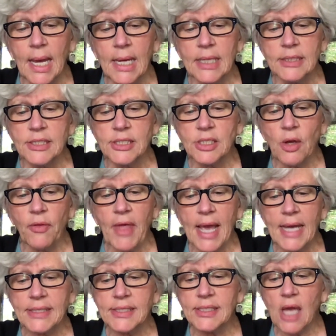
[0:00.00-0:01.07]
So
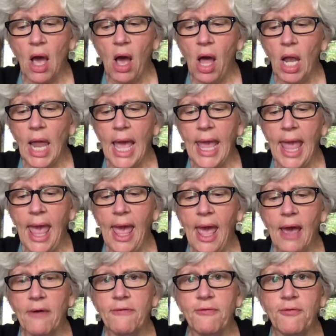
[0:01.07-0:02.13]
that's all I
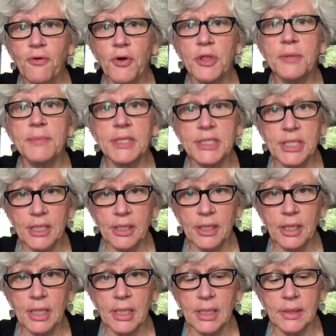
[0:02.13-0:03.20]
have for the
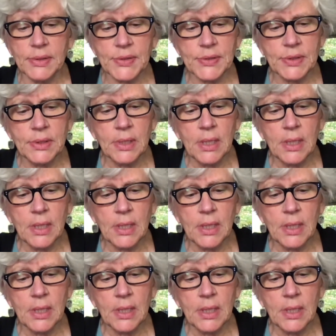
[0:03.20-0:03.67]
materials.